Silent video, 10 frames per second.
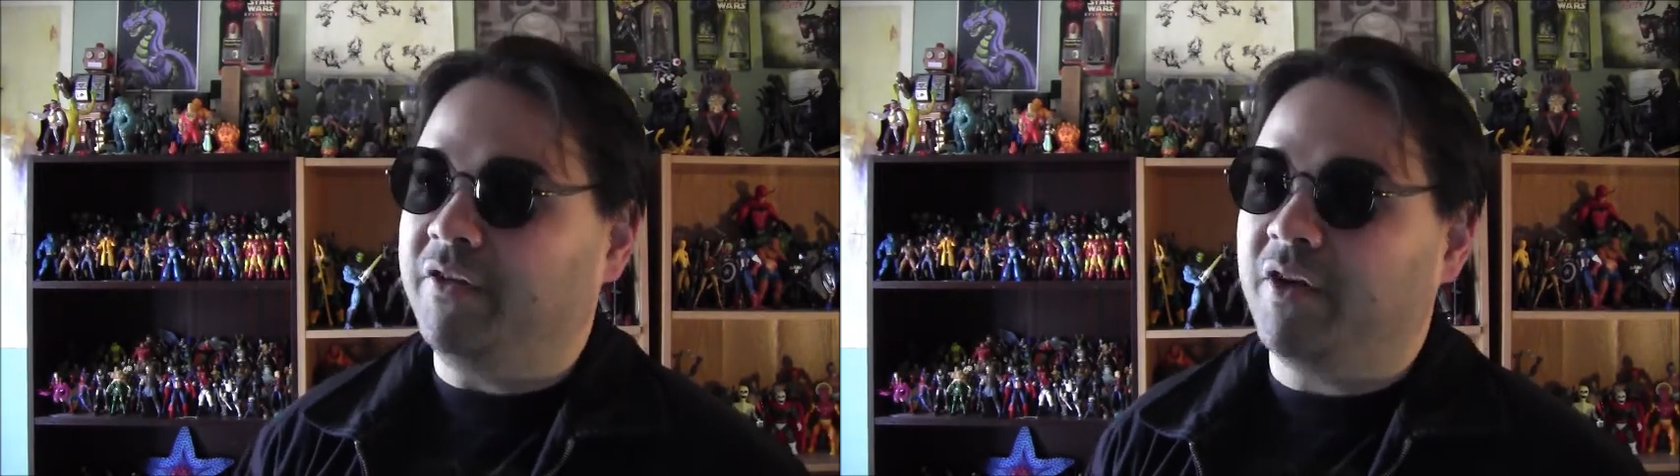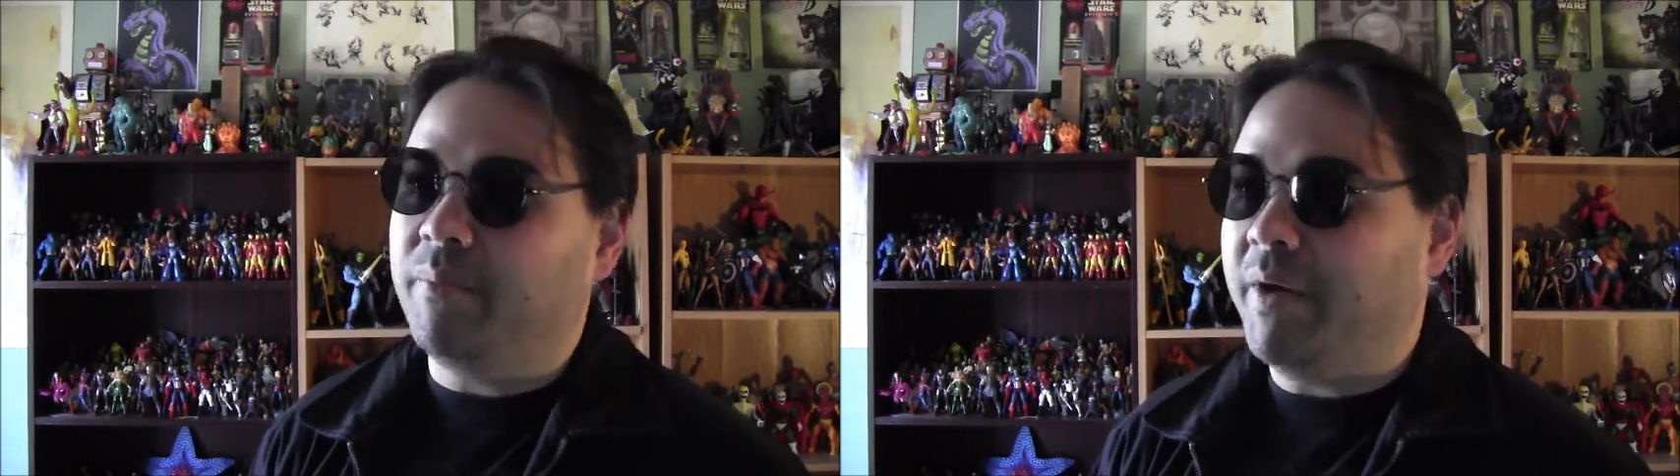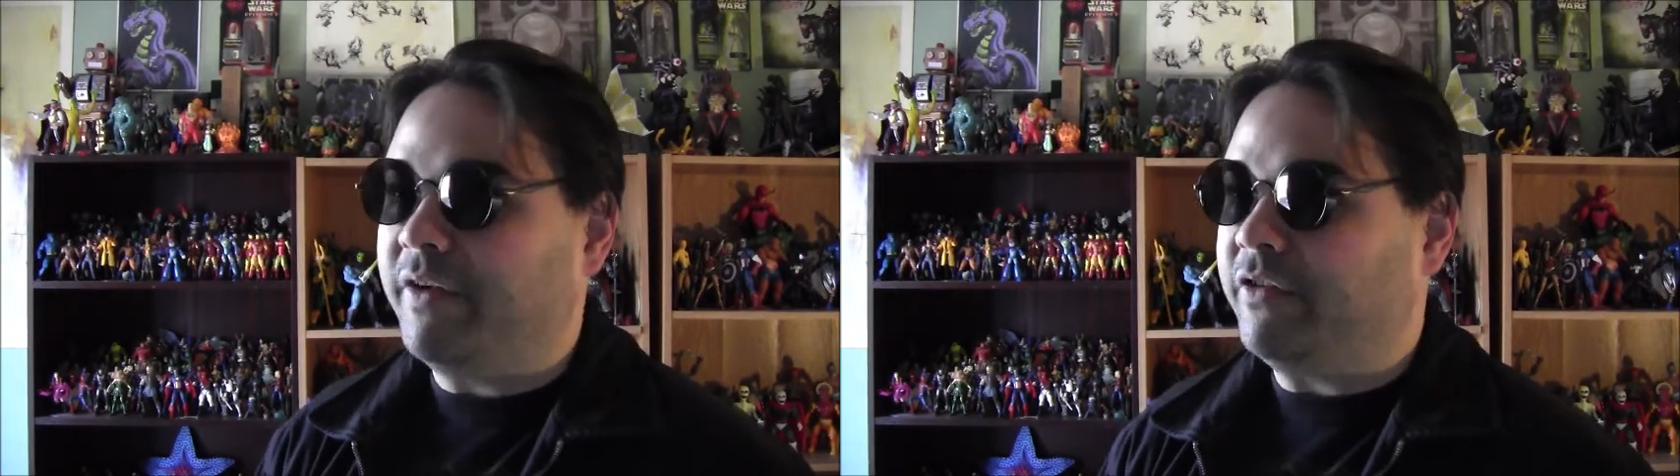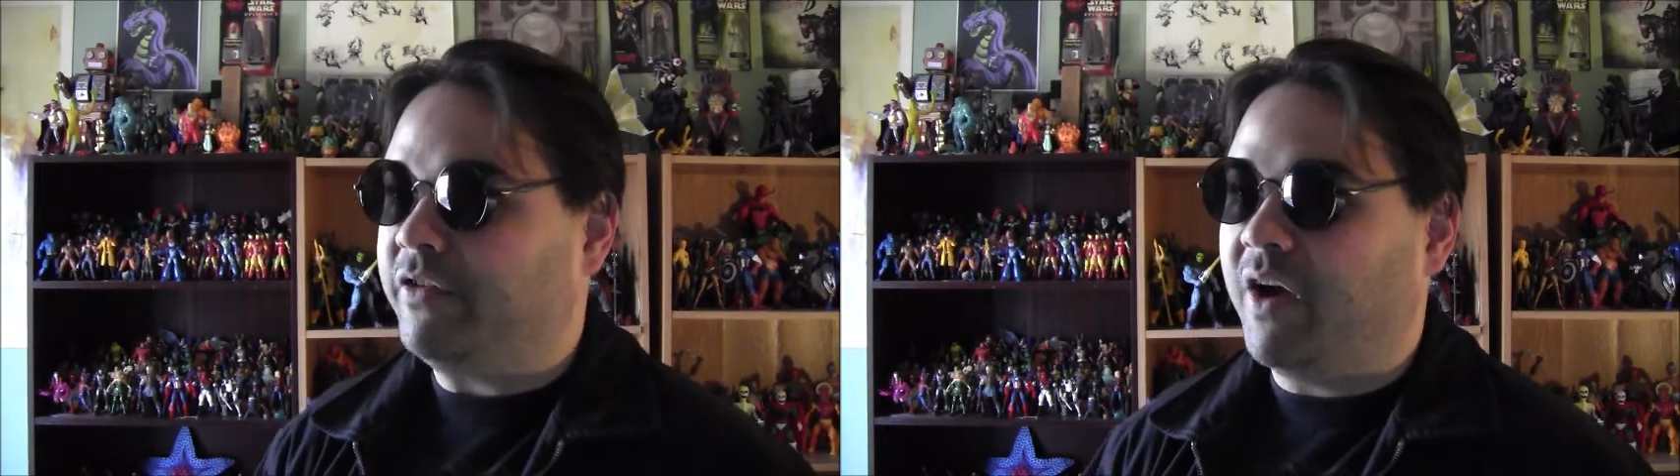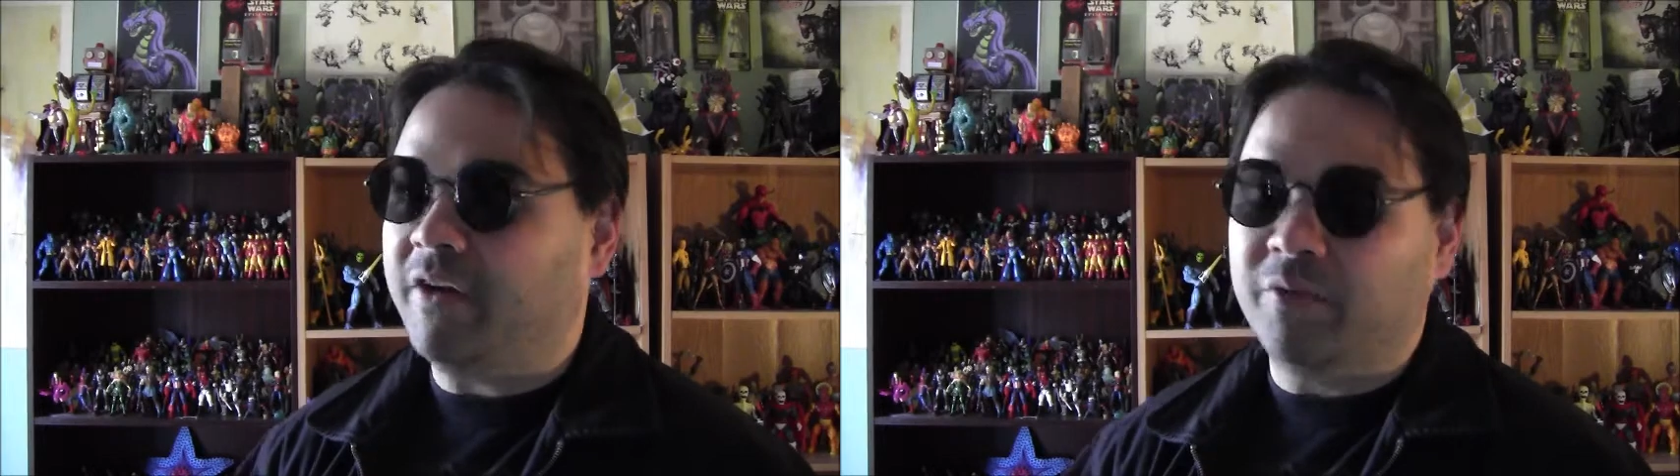He's going to buy
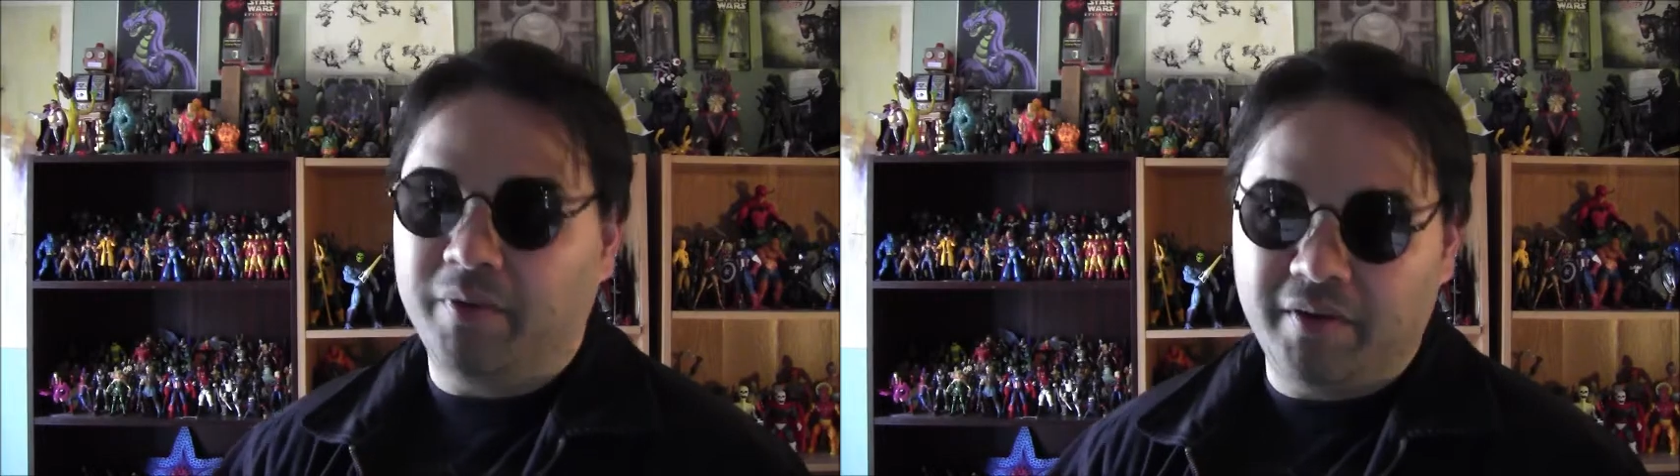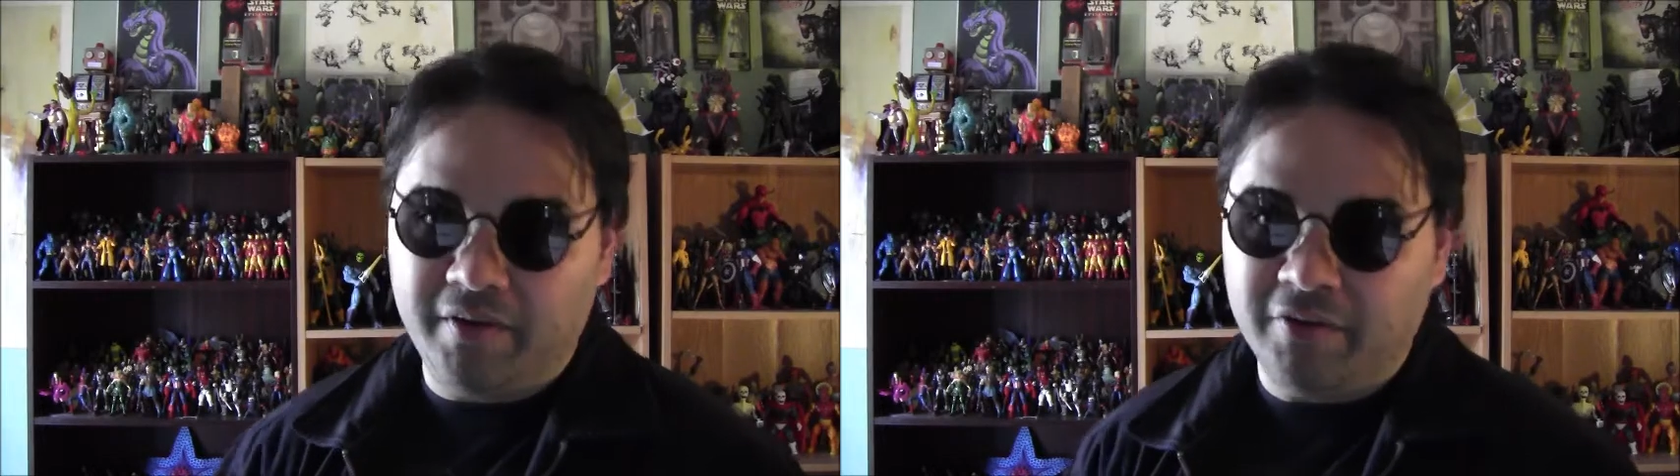stocks with it.